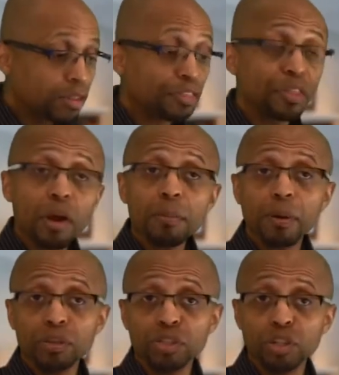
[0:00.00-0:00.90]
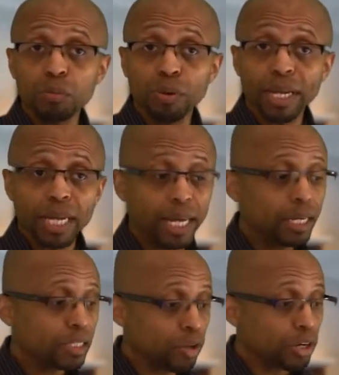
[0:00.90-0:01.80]
The third person you bring
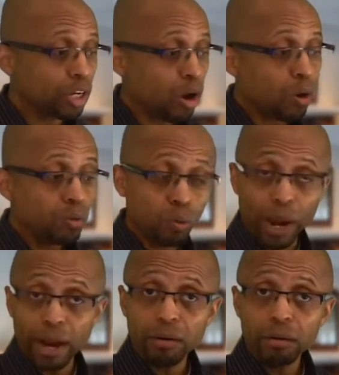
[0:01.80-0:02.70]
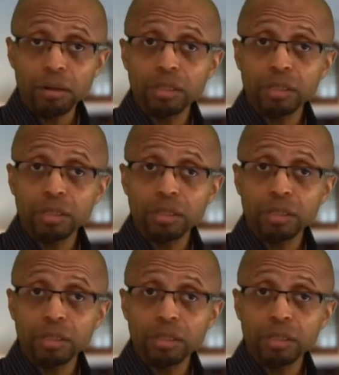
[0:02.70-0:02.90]
in is going to go where?